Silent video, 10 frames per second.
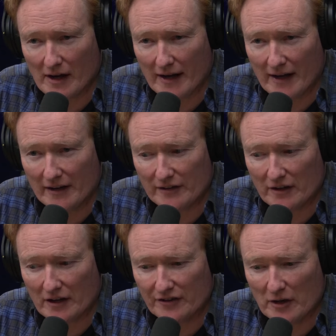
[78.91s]
and
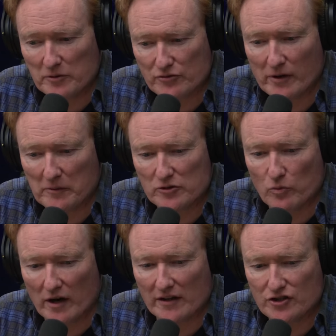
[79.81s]
uh, it was it was
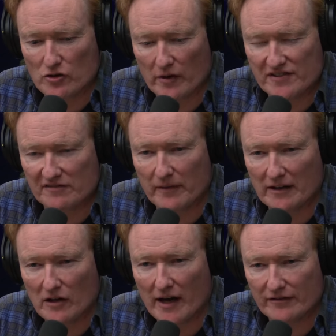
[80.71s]
one of the joys of my
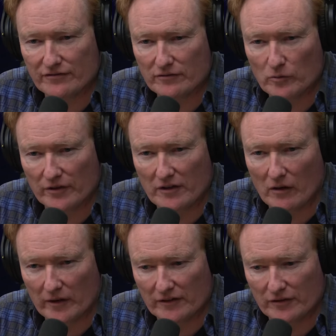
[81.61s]
life was
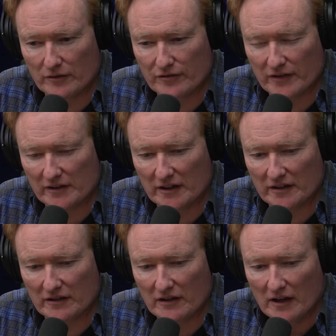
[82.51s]
going to
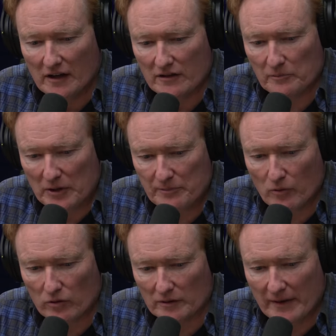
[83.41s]
Finland. The people
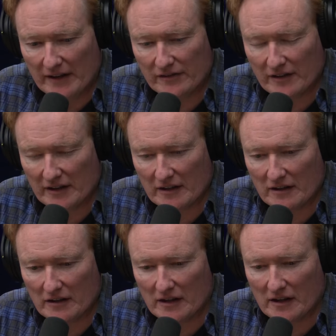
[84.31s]
were amazing,
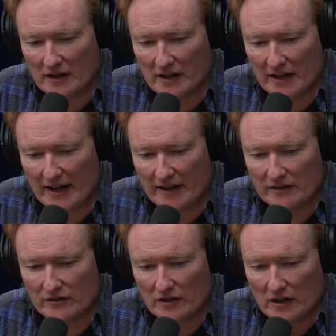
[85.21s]
uh,
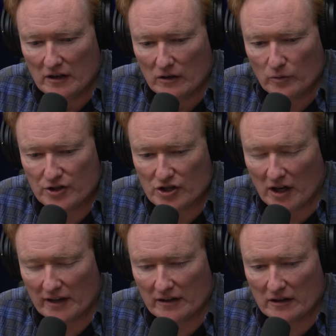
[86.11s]
and we
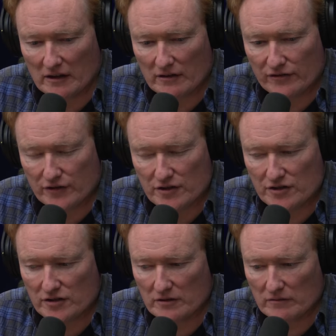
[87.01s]
shot uh, the
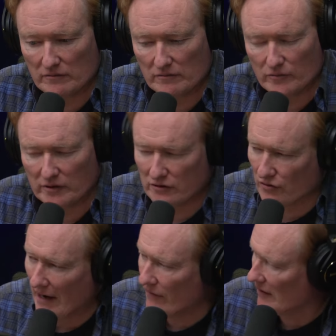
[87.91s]
first real
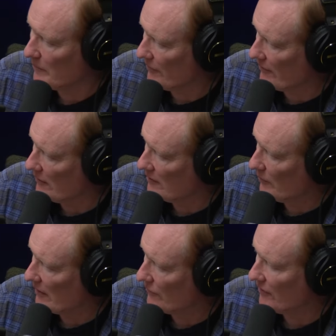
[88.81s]
travel episode that
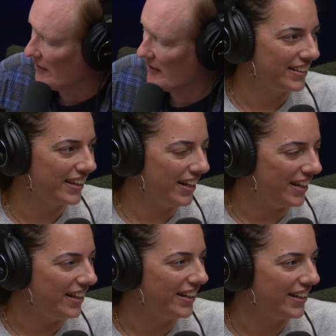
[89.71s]
we ever did, and I had
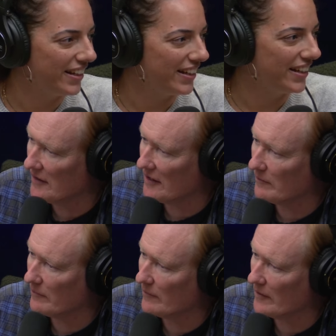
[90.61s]
so much fun that it
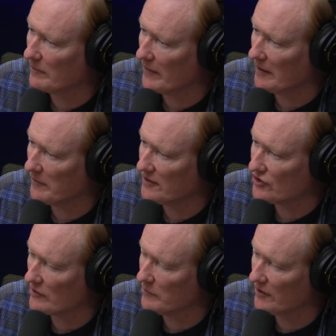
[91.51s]
it made me
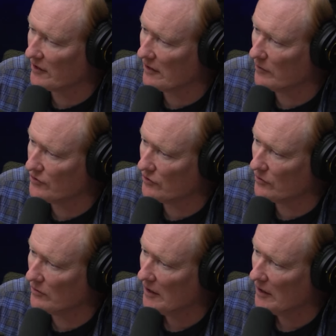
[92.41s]
determined to go and do